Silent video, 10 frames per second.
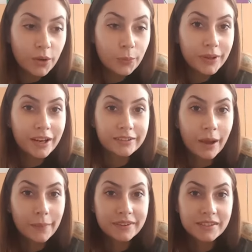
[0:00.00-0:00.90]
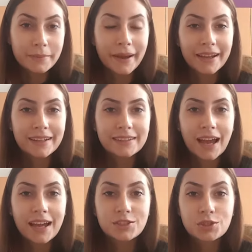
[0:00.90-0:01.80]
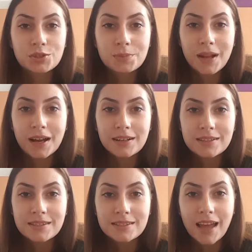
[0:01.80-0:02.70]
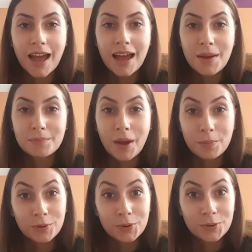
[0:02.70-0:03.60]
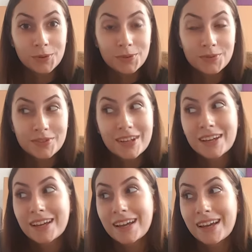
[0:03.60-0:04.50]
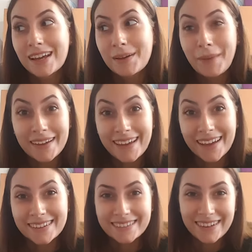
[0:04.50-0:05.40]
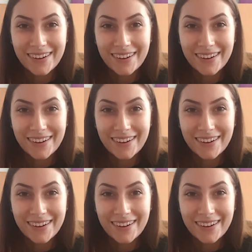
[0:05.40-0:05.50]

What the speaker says: we are going to make a Juice Plus approved pancake.